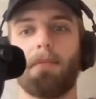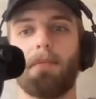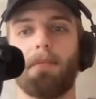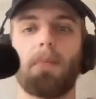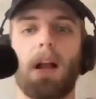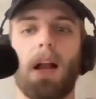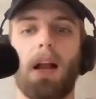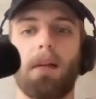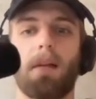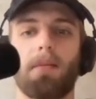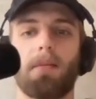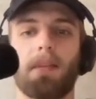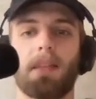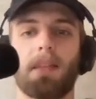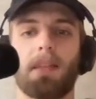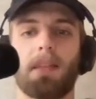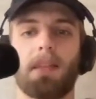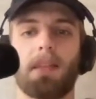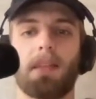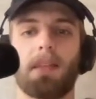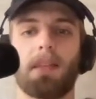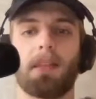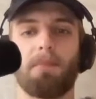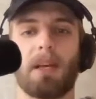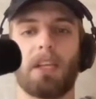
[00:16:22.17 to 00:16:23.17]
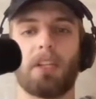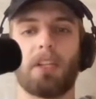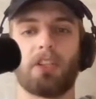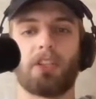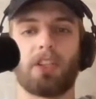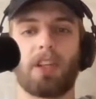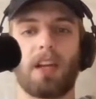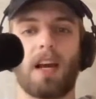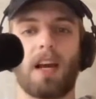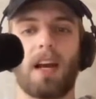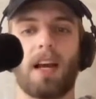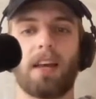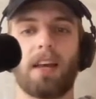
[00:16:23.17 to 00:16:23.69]
probably be the top bench
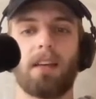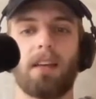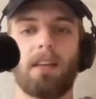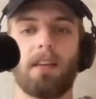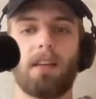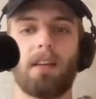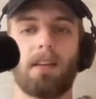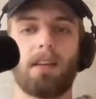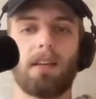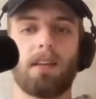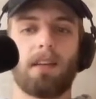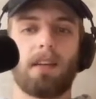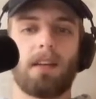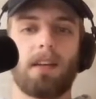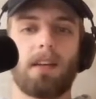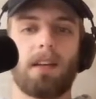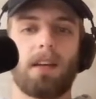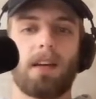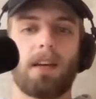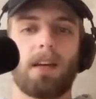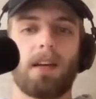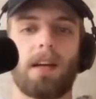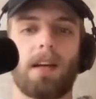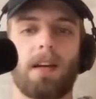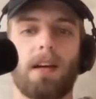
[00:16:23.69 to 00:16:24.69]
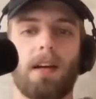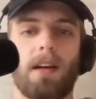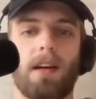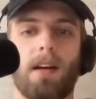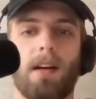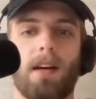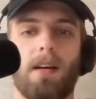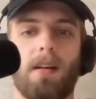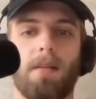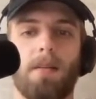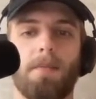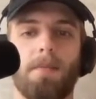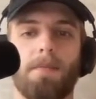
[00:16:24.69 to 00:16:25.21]
guy. Mm-hmm.
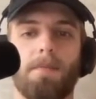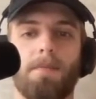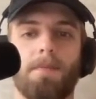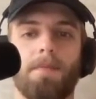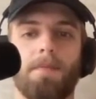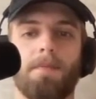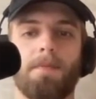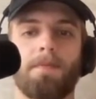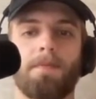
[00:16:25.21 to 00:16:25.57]
Um,